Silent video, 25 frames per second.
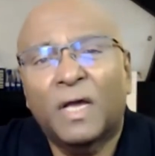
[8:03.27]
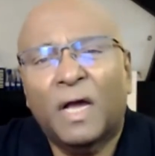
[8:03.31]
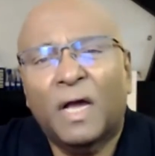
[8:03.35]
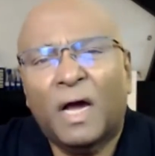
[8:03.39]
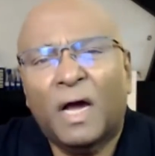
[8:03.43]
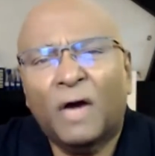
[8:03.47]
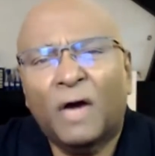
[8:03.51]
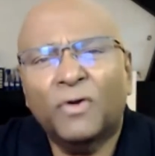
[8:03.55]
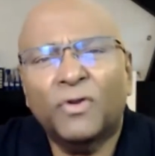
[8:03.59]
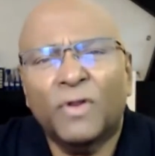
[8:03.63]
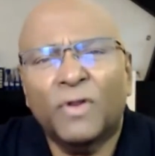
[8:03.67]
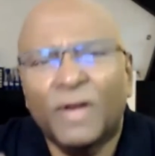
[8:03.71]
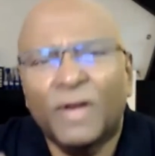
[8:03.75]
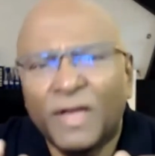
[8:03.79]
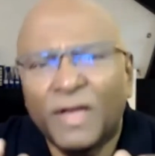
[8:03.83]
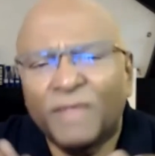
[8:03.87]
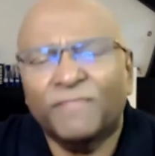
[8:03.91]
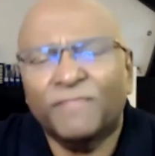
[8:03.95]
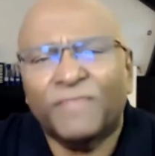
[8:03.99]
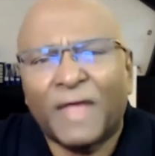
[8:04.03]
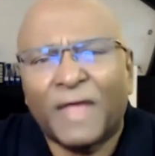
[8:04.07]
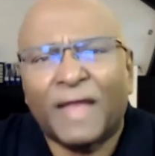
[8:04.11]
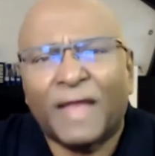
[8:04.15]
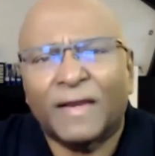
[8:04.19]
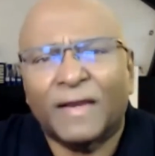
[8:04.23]
How do you
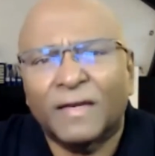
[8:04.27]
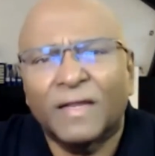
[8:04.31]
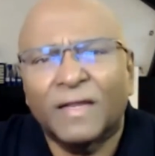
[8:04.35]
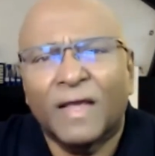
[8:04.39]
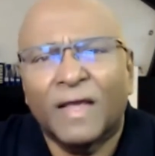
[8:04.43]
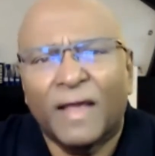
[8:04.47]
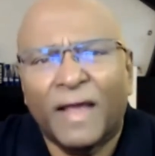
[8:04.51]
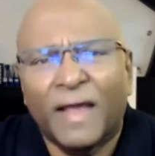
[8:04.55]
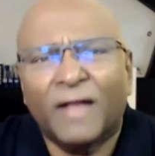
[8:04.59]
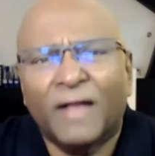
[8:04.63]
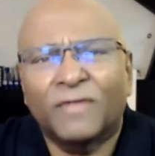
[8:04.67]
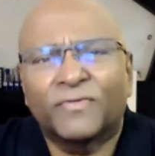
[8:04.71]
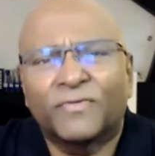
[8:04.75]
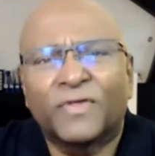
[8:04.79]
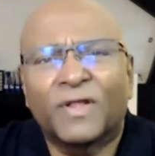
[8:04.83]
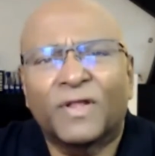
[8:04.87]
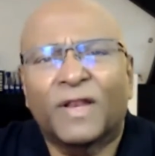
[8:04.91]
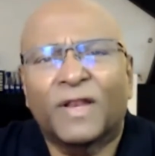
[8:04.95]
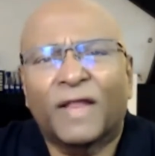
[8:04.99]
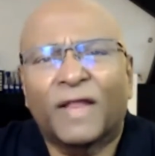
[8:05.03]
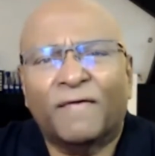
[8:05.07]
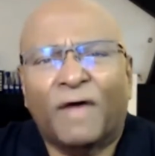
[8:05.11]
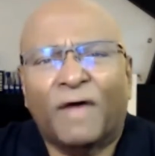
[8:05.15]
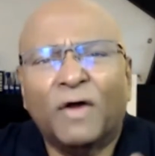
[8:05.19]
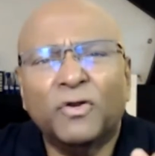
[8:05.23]
live that healthy
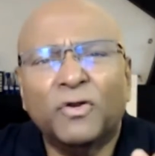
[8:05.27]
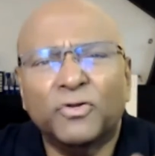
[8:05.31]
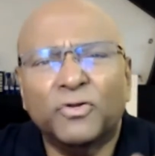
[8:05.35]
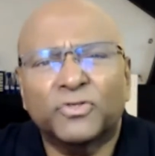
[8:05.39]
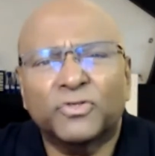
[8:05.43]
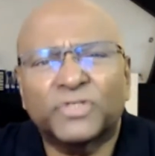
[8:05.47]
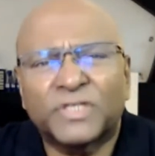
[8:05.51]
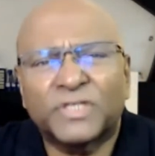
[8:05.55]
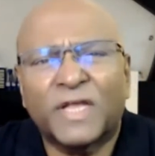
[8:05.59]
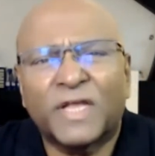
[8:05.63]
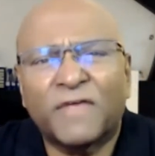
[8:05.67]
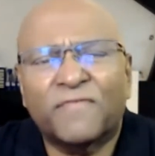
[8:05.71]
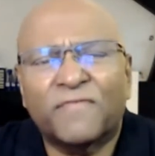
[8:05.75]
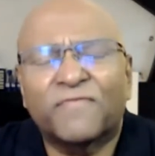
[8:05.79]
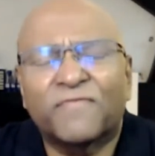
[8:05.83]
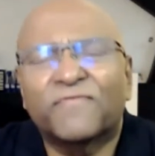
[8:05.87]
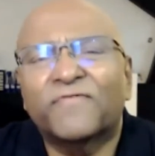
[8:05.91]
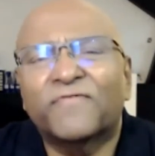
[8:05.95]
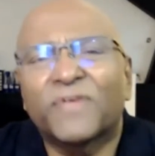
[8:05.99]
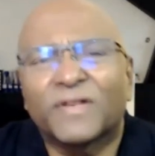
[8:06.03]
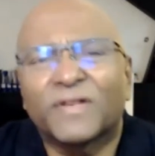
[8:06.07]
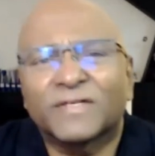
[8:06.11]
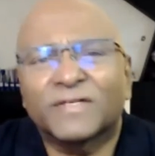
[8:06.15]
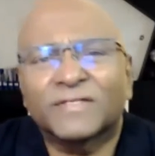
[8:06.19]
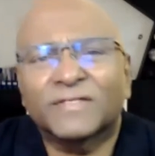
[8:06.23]
life? How do you stay
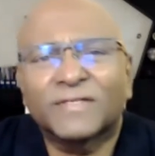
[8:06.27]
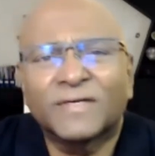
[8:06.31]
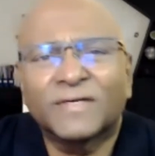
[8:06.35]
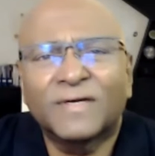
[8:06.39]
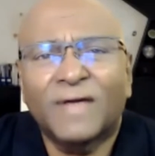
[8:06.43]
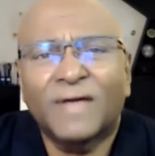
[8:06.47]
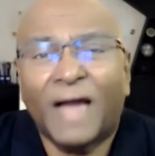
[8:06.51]
fit?